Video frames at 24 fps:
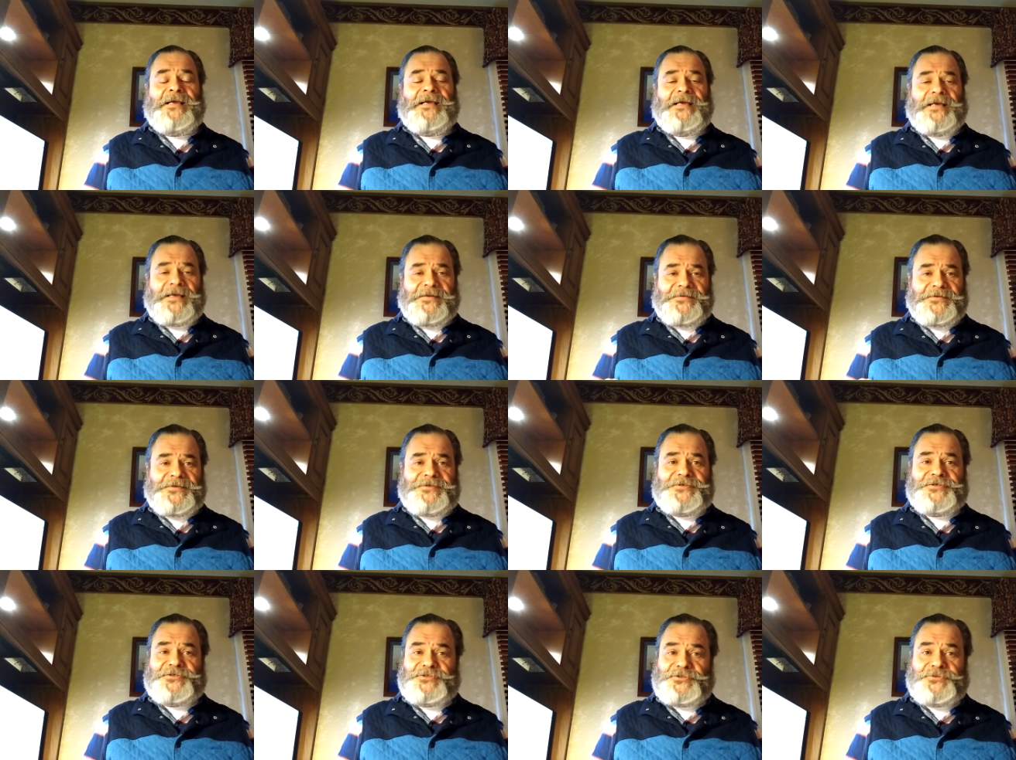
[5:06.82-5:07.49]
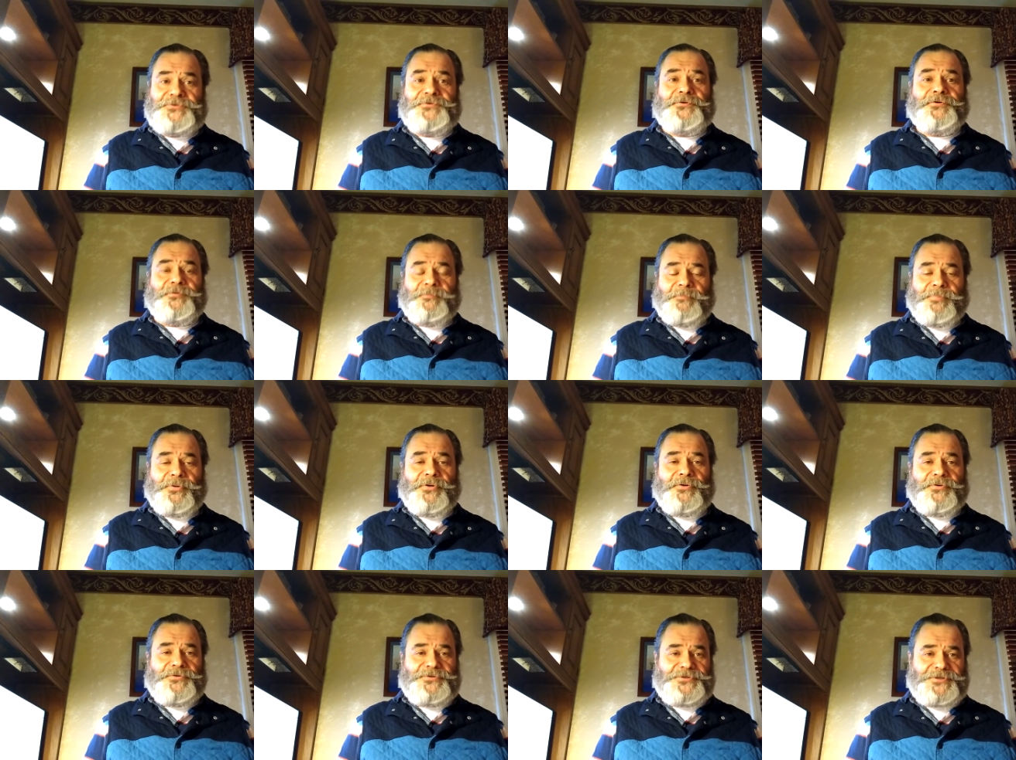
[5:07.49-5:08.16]
And this is true
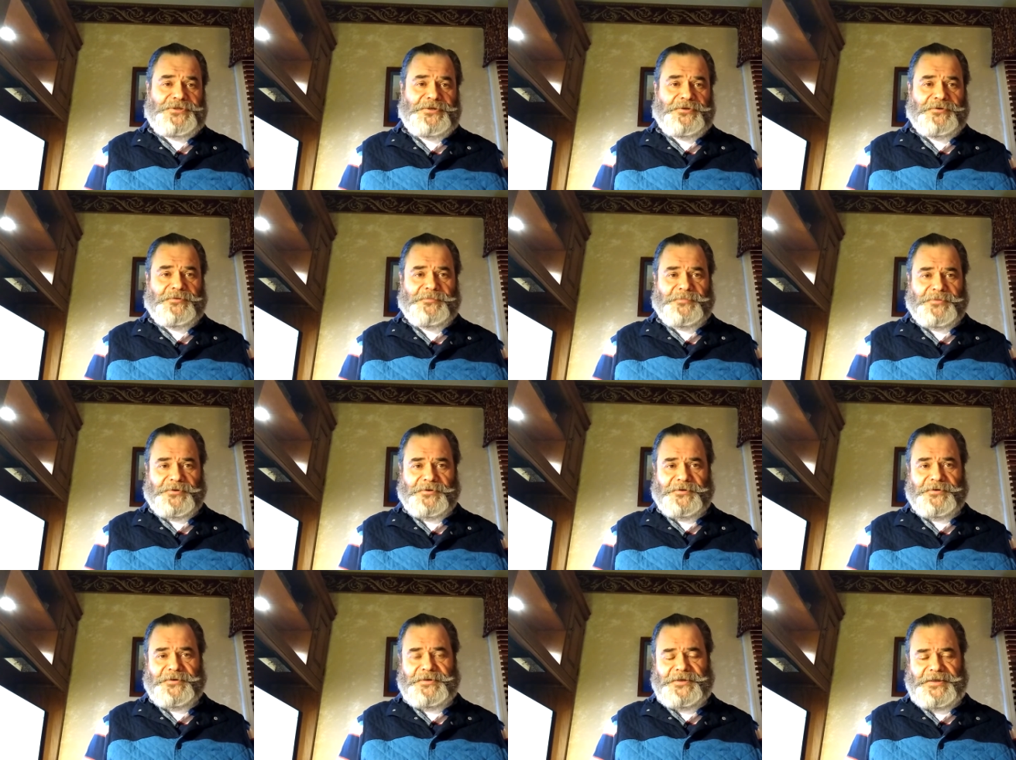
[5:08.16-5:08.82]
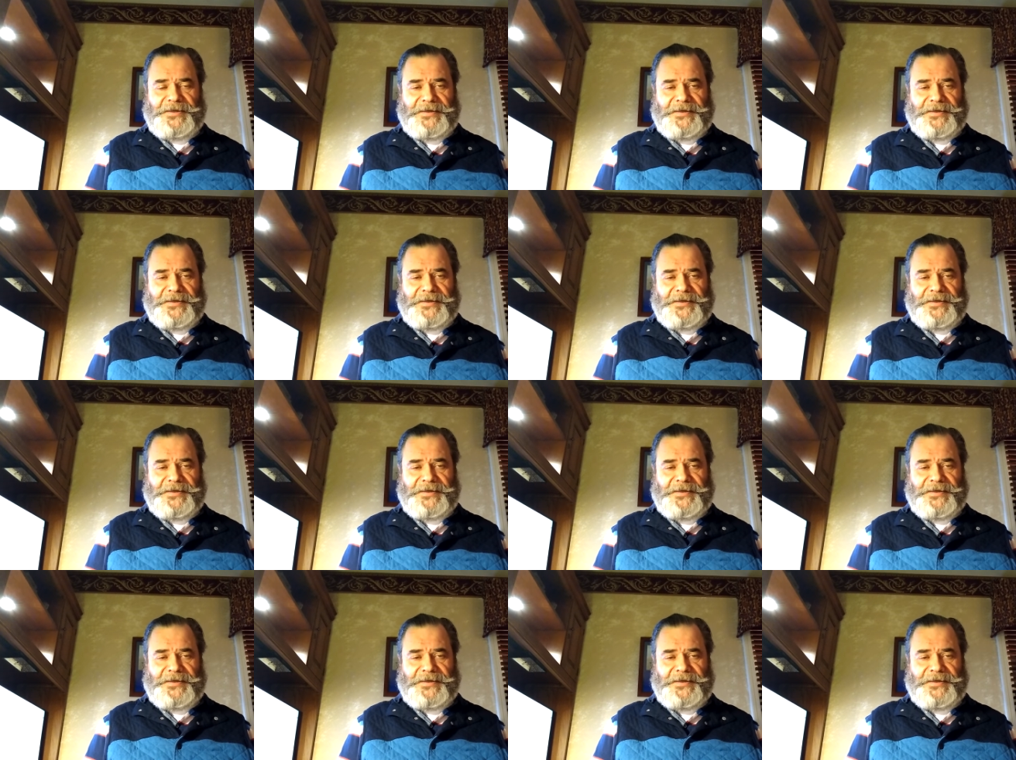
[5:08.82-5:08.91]
booze humor.